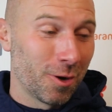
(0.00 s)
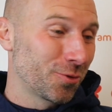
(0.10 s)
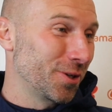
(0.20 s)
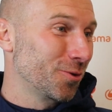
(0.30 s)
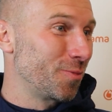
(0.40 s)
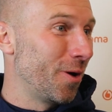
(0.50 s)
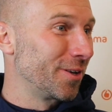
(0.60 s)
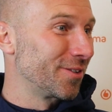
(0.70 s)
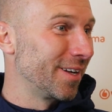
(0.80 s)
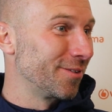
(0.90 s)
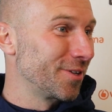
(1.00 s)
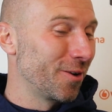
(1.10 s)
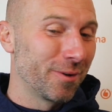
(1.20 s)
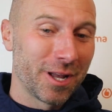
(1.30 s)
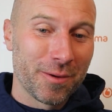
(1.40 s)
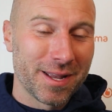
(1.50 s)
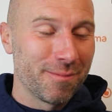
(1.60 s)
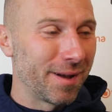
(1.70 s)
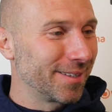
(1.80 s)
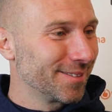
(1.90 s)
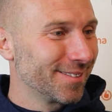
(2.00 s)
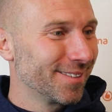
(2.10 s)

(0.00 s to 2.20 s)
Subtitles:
Well, I'm still smiling, Steve, so we'll go again, mate.